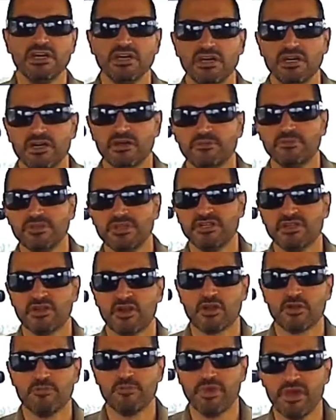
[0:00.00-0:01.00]
Um, and there
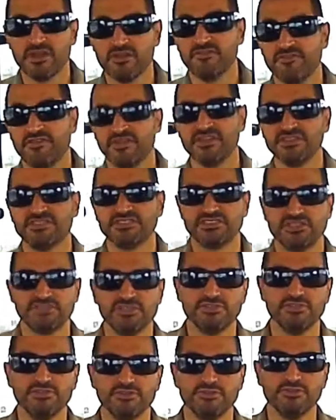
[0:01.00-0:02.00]
are benefits
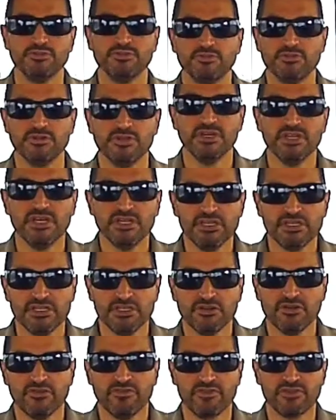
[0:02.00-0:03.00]
to,
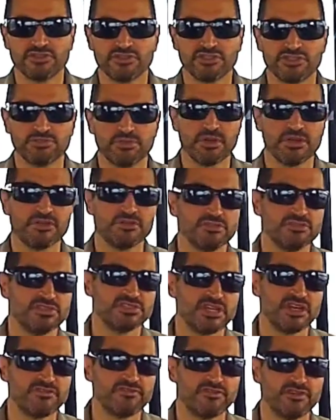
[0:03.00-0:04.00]
you know, a first responder who's
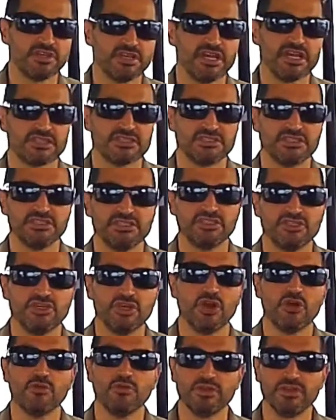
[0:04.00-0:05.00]
suffering actually
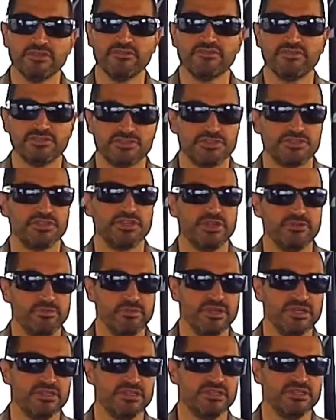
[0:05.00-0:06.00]
going for
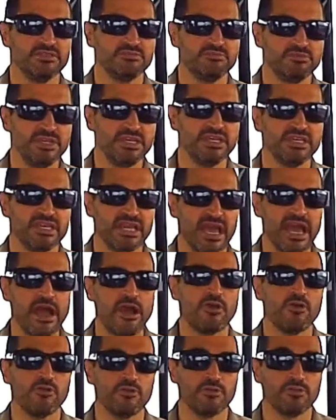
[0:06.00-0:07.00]
treatment and being
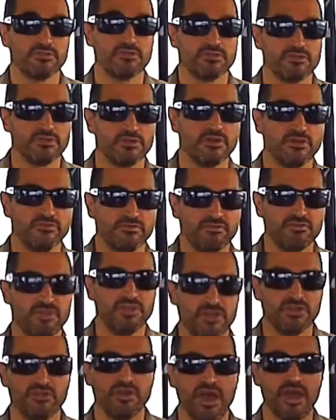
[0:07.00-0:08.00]
out
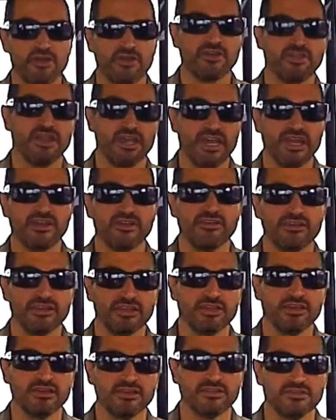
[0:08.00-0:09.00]
of, you know, out of the
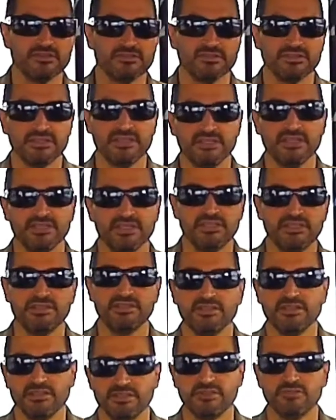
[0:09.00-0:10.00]
area. Right.
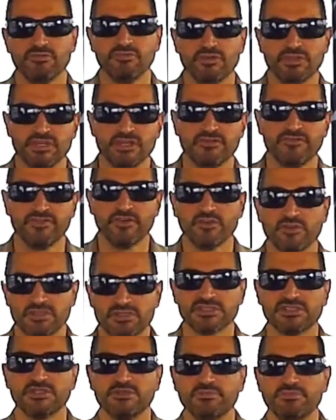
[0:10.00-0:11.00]
And, you know, where their
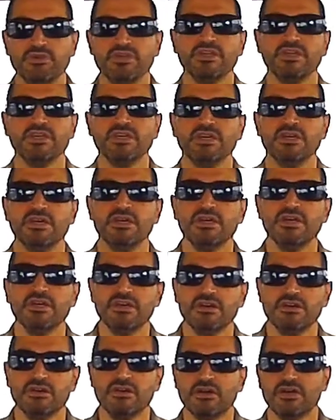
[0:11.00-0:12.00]
focus can be
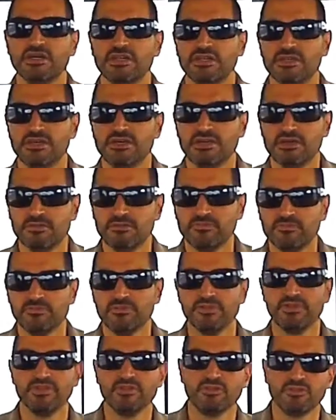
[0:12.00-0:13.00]
on um,
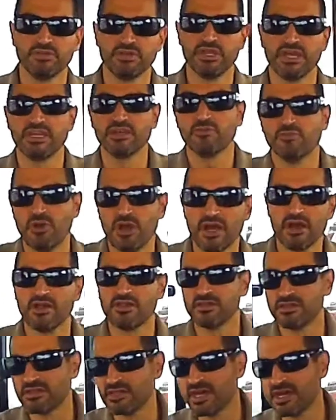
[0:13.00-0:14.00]
you know getting
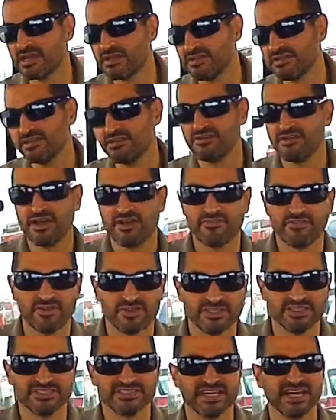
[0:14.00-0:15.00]
well and not you know have
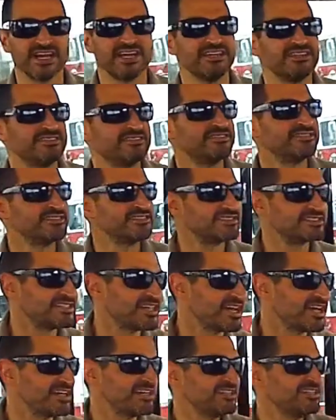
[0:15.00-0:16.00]
all these side
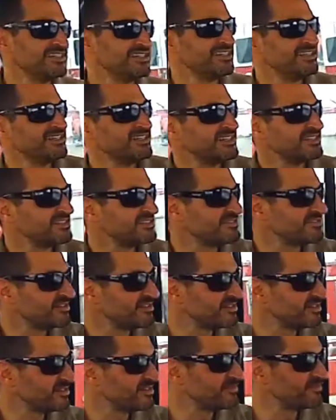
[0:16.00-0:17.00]
side
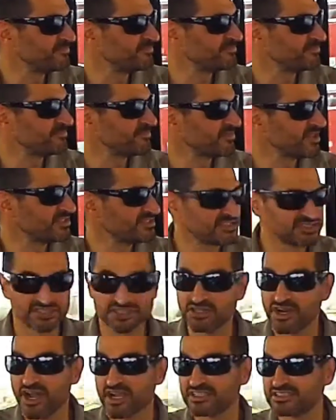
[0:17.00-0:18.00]
uh, um,
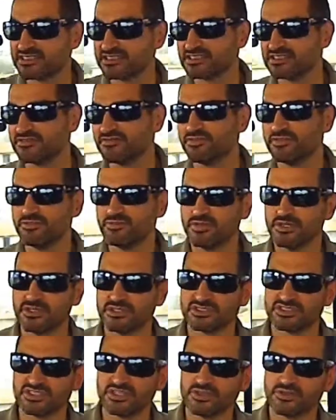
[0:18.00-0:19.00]
distractions, if you
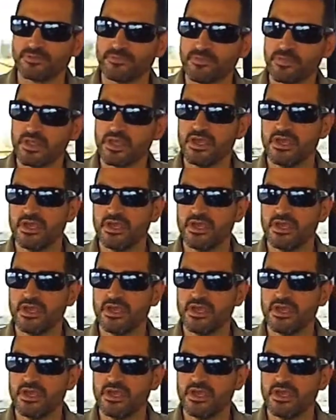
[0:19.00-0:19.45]
will. So yeah.